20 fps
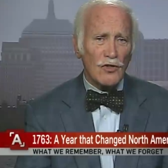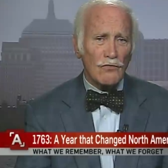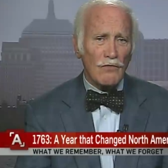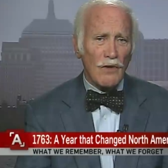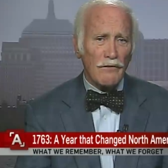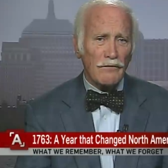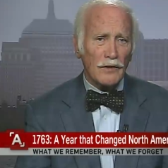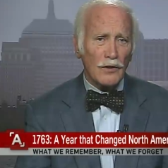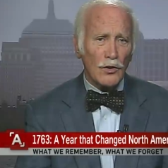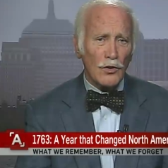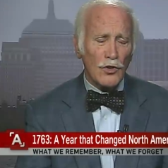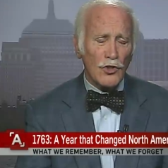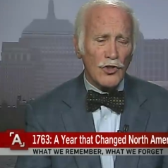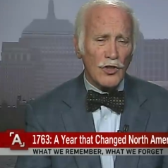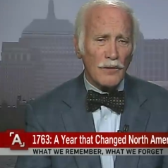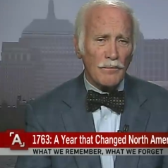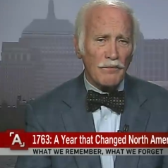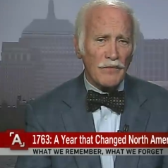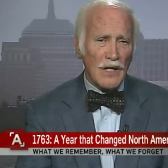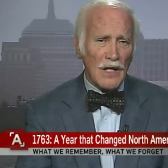the
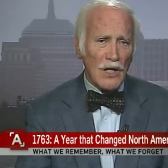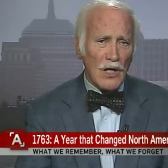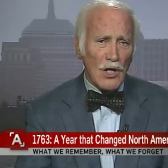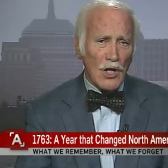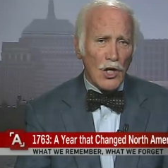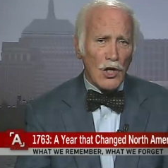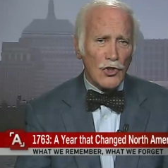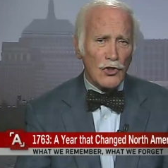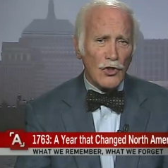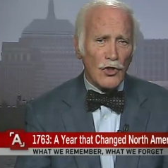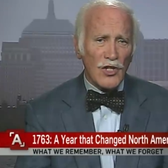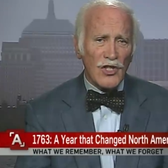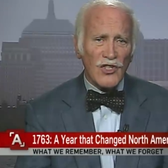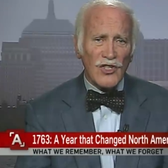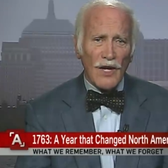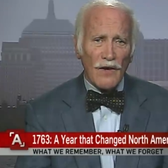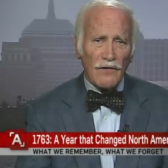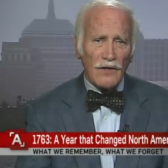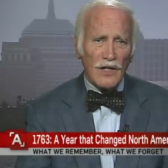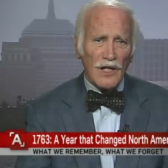Revolution. And so the
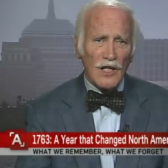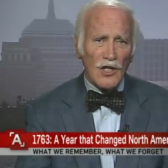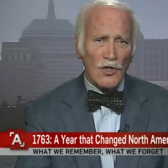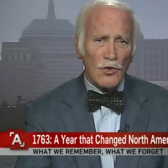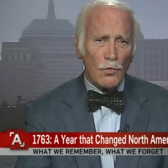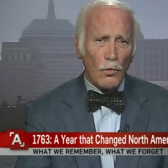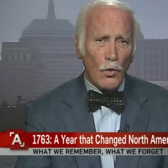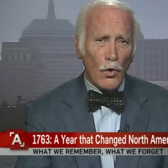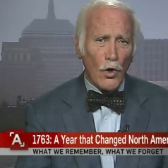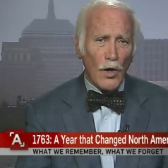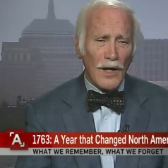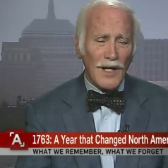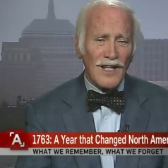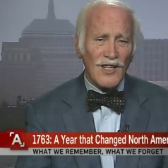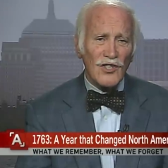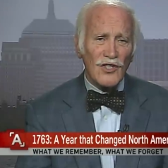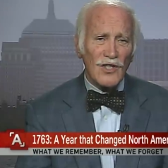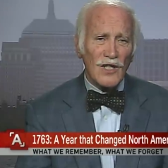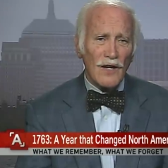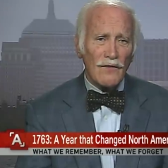Seven Years' War
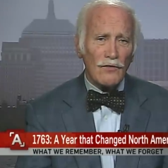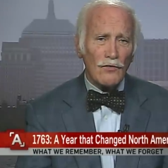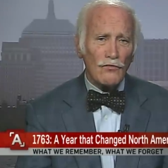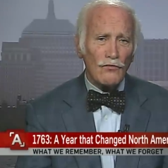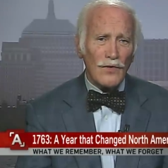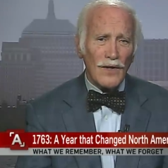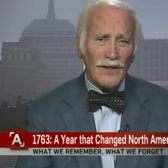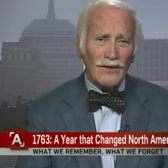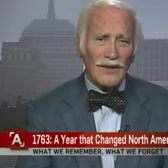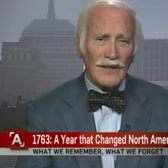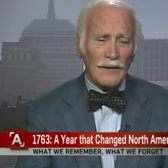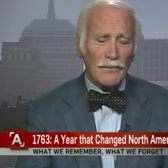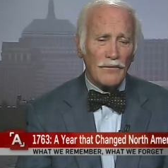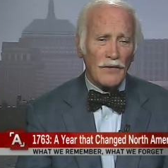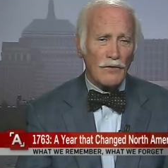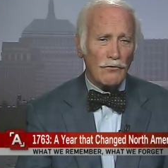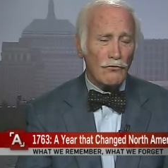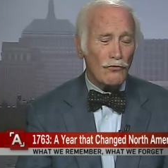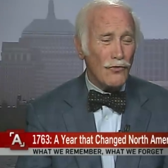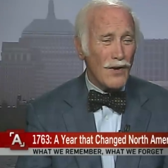is never really,
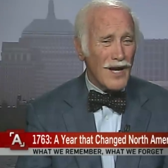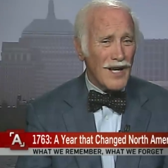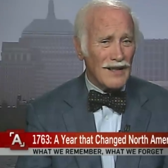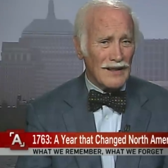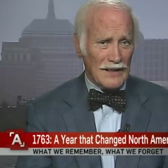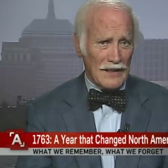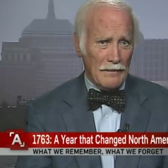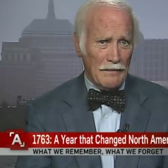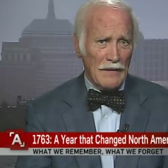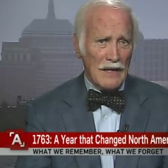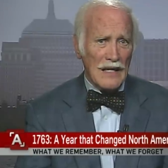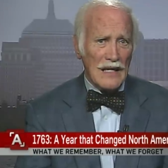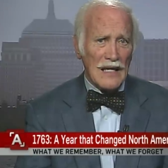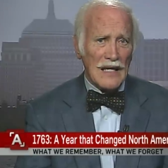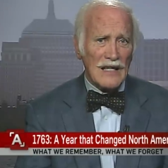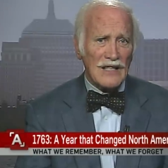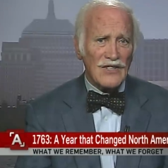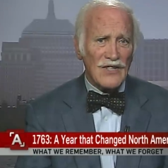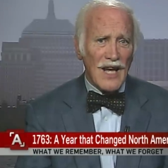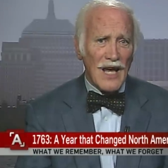really
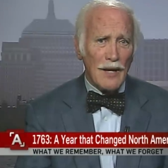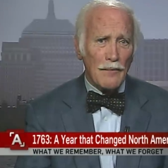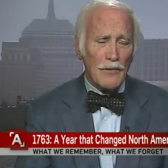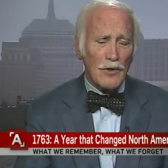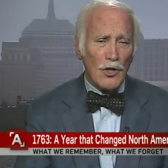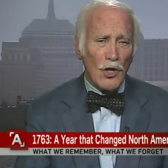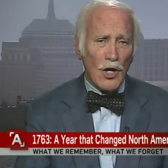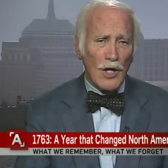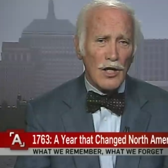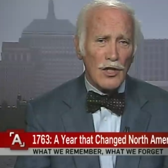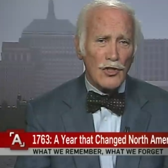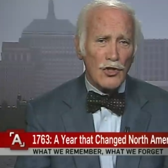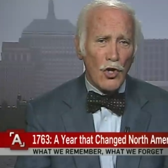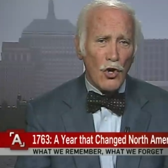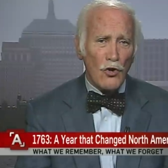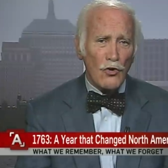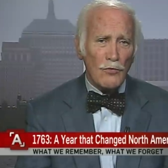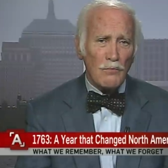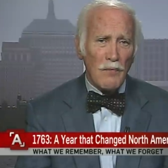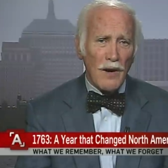examined on its
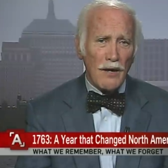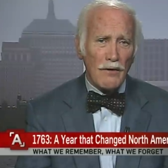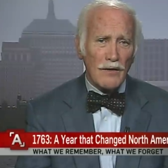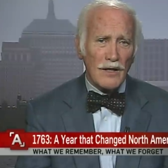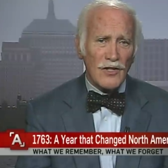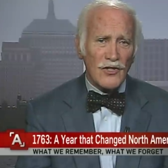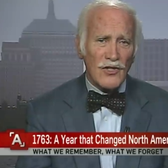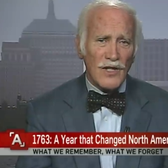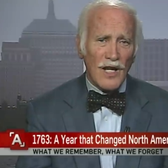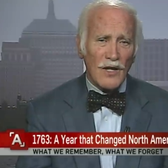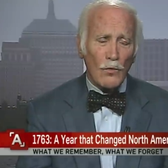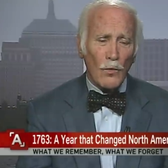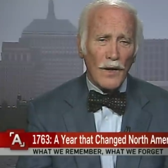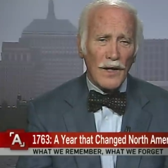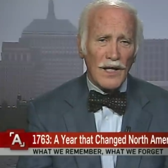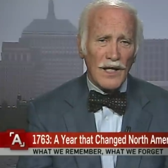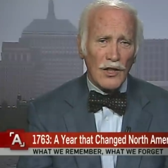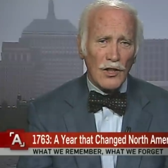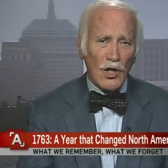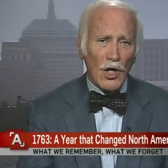own merits and
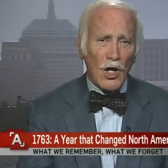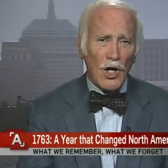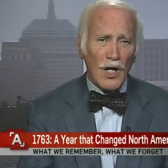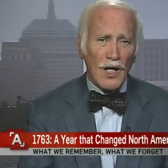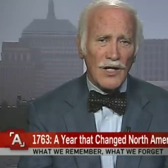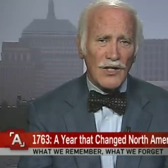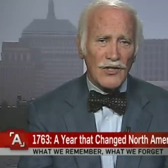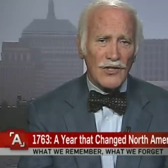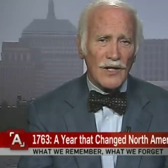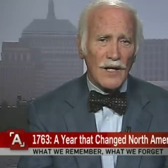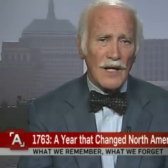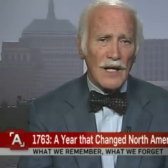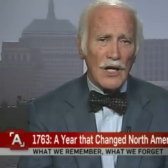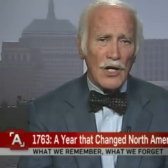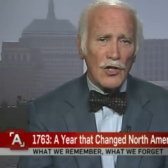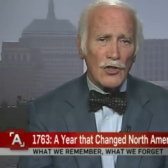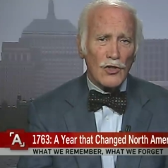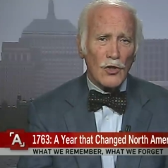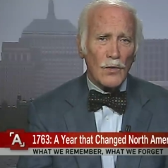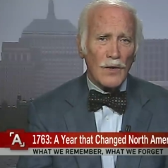what it caused.
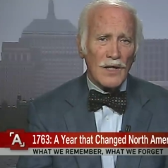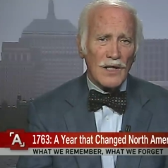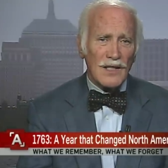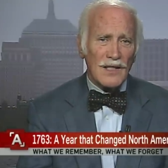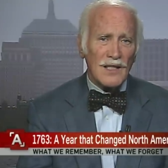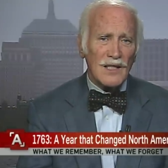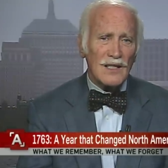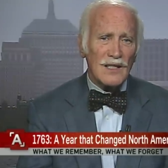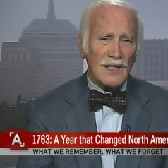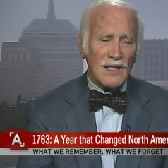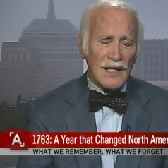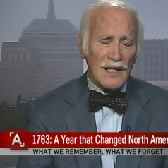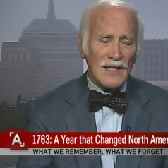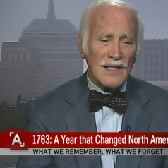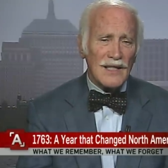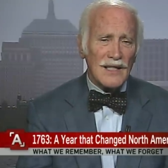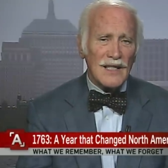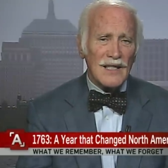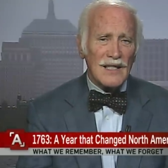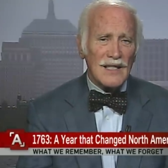So it did, it
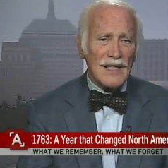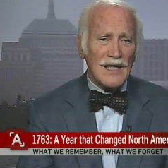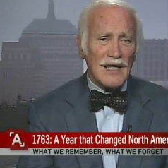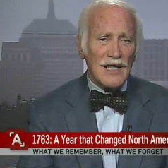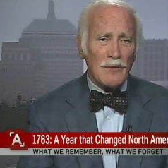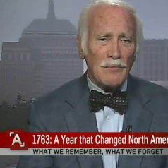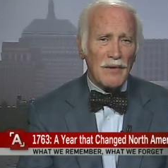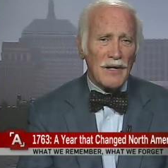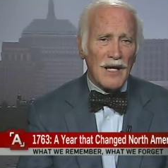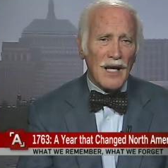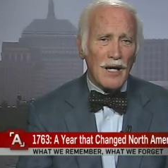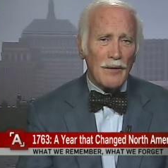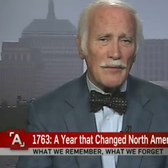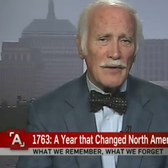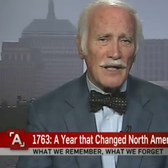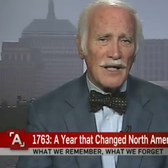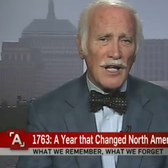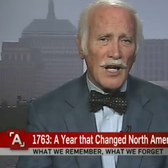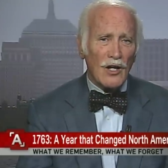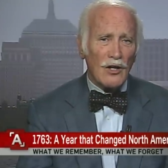did indeed become
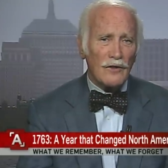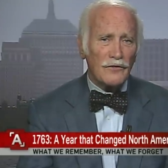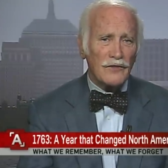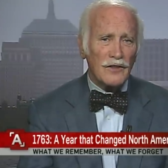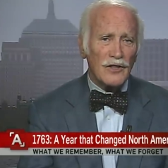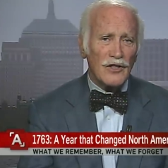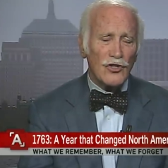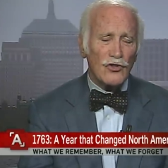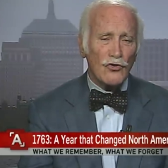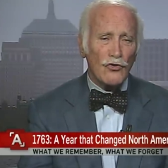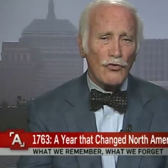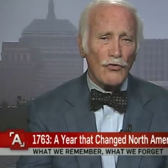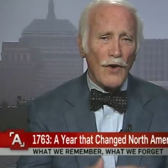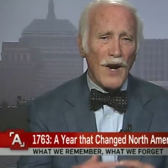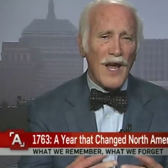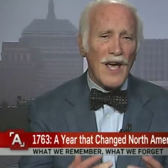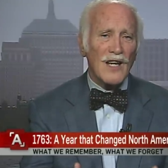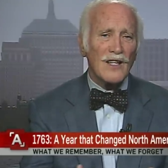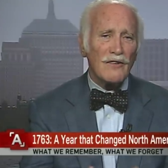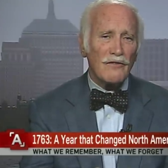engulfed in this
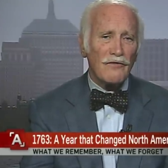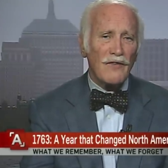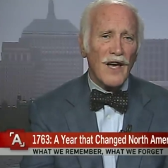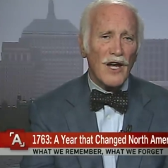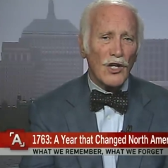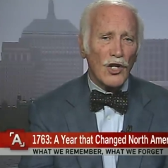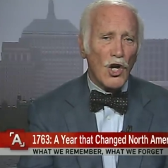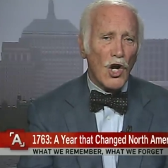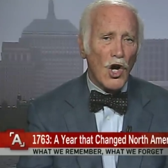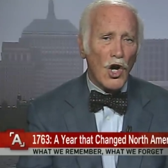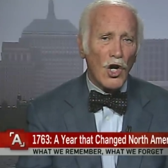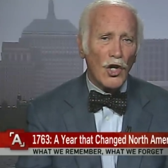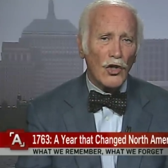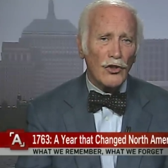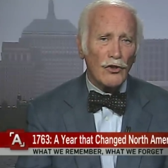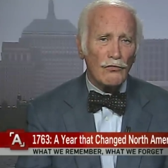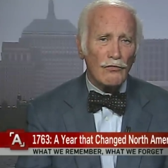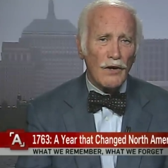grand event called the